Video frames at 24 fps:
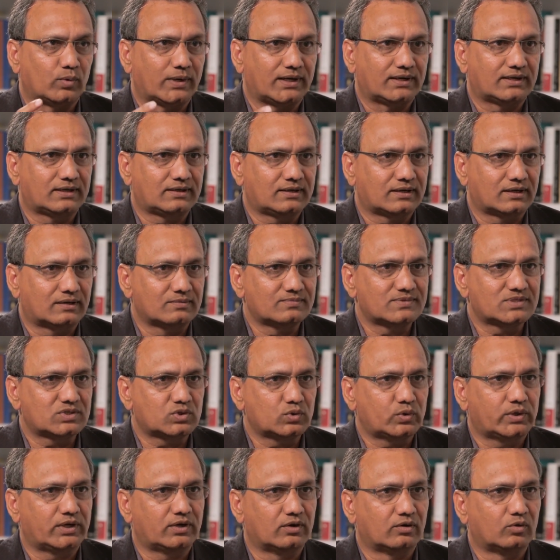when it comes
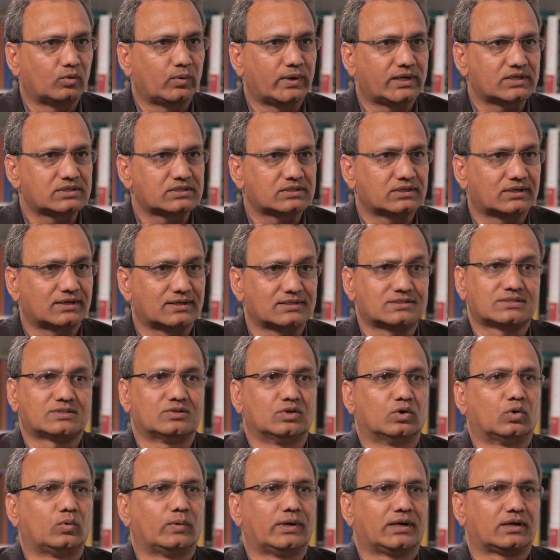to innovation, it's
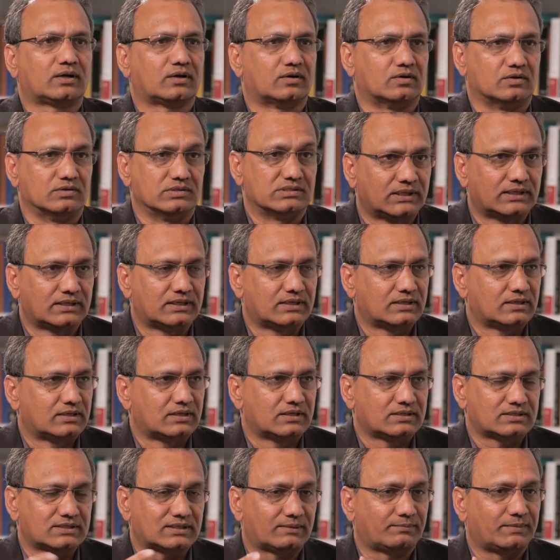nowhere close.
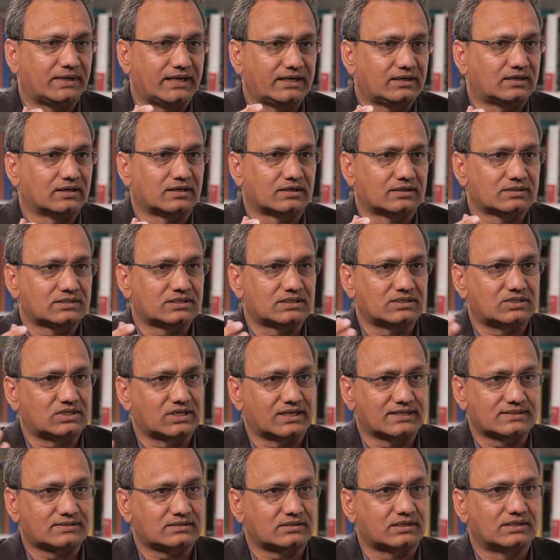Some data
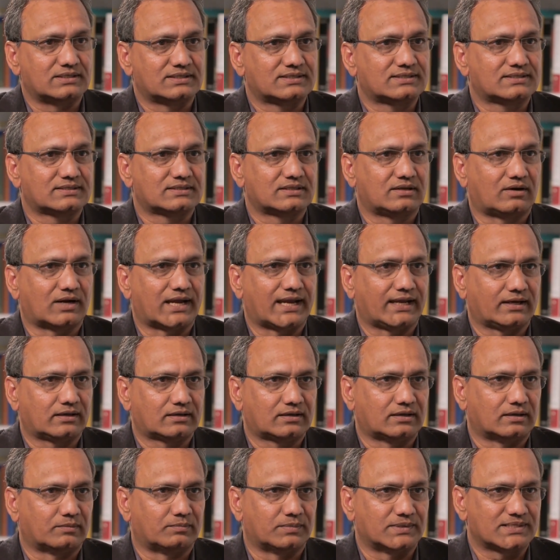suggest it's
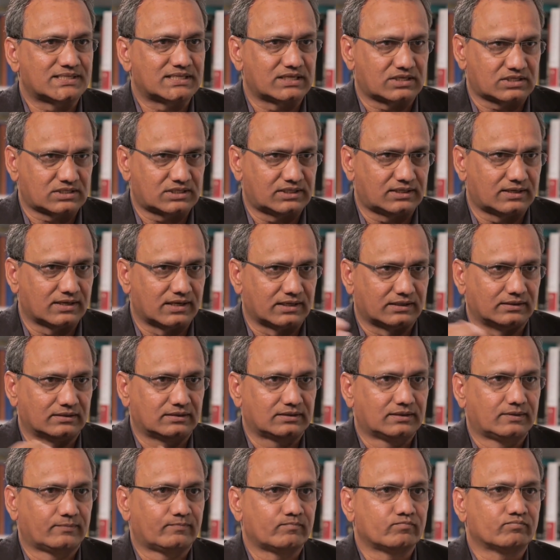ranked number
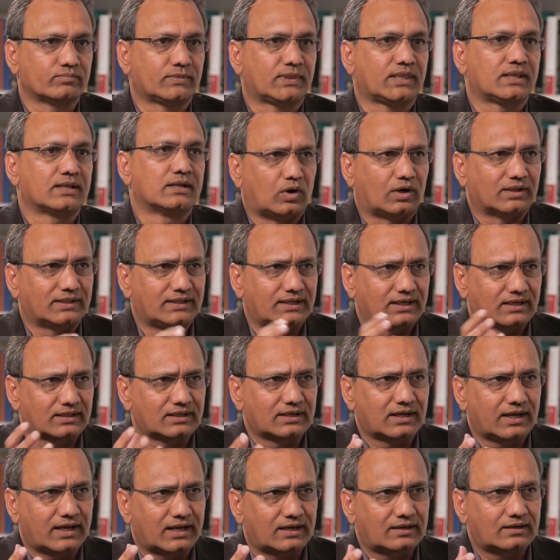69. On the
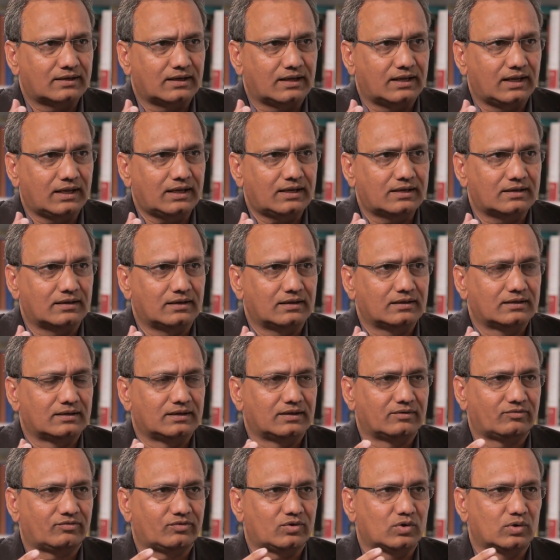other hand, again,
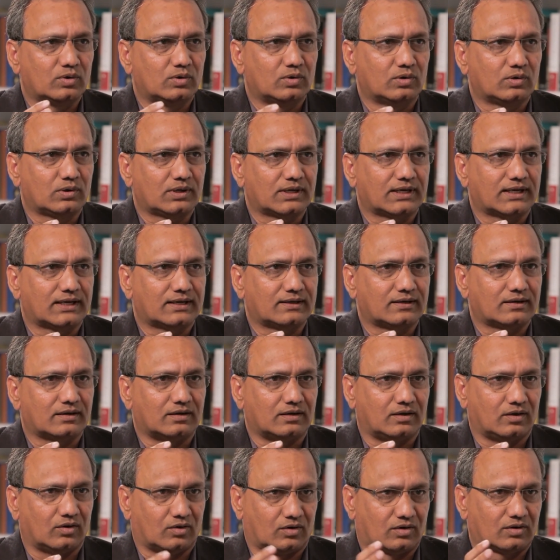if you look at
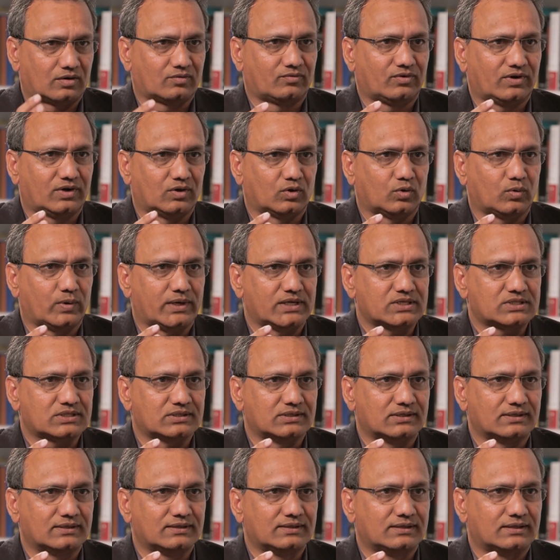a lot of
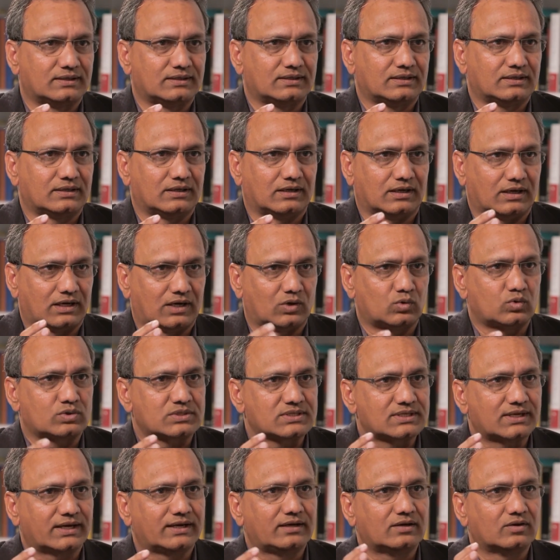innovation
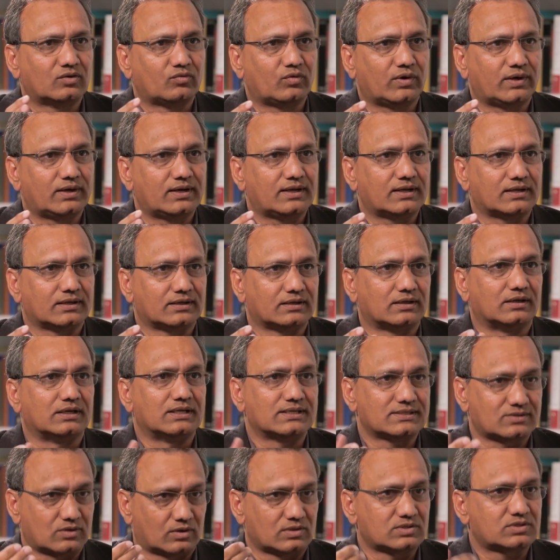outside of India
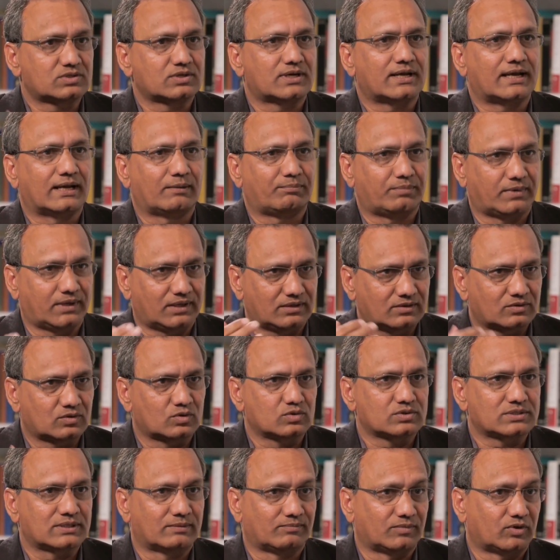is also happening
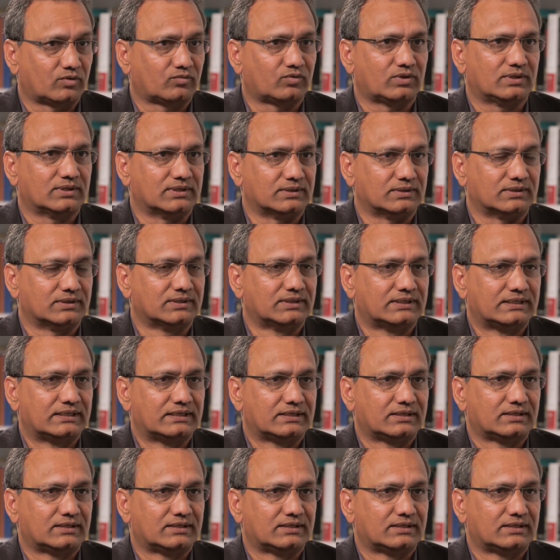through some of the